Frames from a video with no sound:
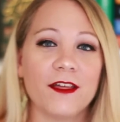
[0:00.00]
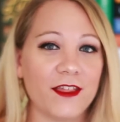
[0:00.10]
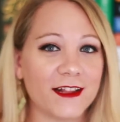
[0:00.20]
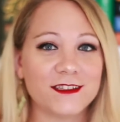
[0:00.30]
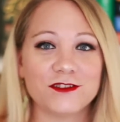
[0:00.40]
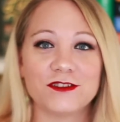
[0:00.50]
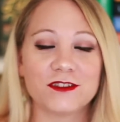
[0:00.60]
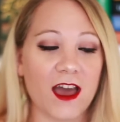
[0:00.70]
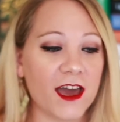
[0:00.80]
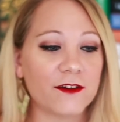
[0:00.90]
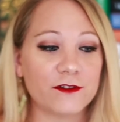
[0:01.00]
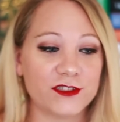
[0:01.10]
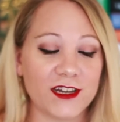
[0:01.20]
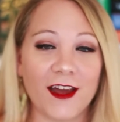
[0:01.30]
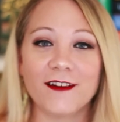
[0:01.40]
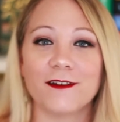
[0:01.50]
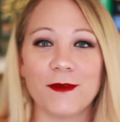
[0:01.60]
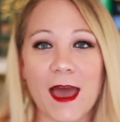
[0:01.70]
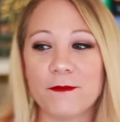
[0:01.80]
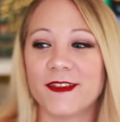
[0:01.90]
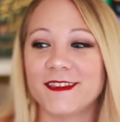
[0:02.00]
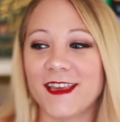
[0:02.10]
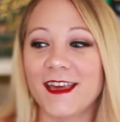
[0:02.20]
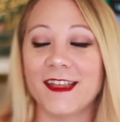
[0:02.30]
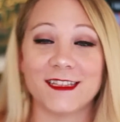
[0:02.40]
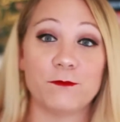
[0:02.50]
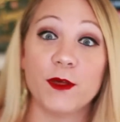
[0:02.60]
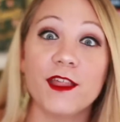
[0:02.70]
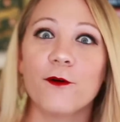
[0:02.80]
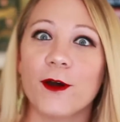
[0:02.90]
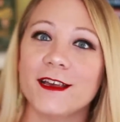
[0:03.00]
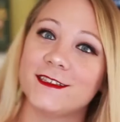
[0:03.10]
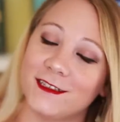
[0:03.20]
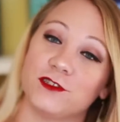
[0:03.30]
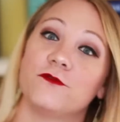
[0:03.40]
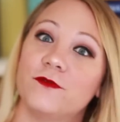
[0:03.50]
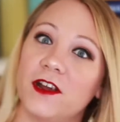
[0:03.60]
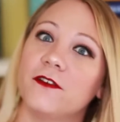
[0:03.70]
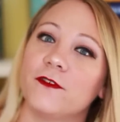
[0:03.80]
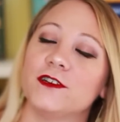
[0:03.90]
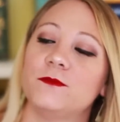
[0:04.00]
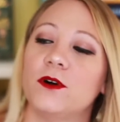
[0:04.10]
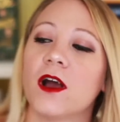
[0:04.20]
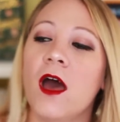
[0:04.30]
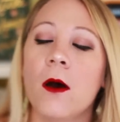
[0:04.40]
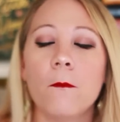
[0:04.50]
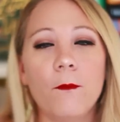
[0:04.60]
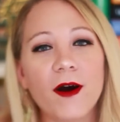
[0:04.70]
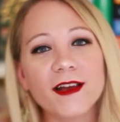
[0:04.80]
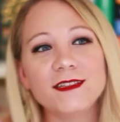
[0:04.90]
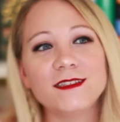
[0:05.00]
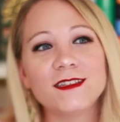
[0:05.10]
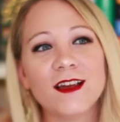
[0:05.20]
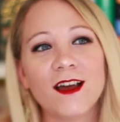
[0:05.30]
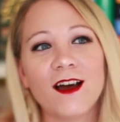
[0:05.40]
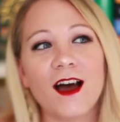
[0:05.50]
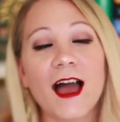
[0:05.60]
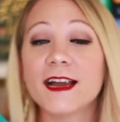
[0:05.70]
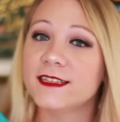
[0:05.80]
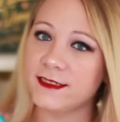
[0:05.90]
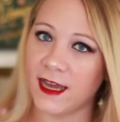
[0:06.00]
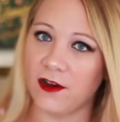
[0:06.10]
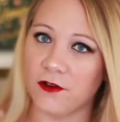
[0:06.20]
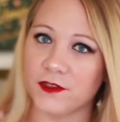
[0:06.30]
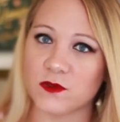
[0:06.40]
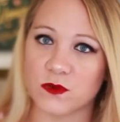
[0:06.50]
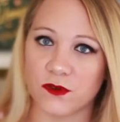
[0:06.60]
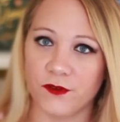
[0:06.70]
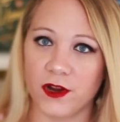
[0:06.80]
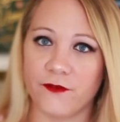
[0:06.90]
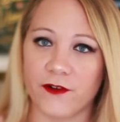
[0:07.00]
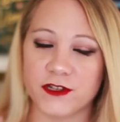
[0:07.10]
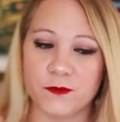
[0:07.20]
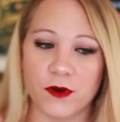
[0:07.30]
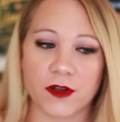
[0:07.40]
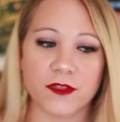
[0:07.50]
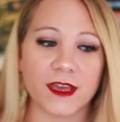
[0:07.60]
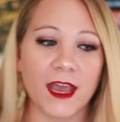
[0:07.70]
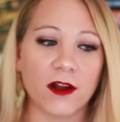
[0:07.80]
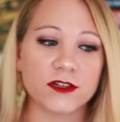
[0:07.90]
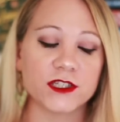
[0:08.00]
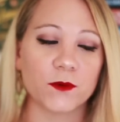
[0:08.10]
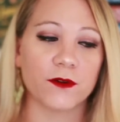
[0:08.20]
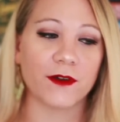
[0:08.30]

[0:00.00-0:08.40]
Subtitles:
that's kind of her style, and I'm happy to say that it's been that way since her very first book. But I can tell this was her very first book. The characters weren't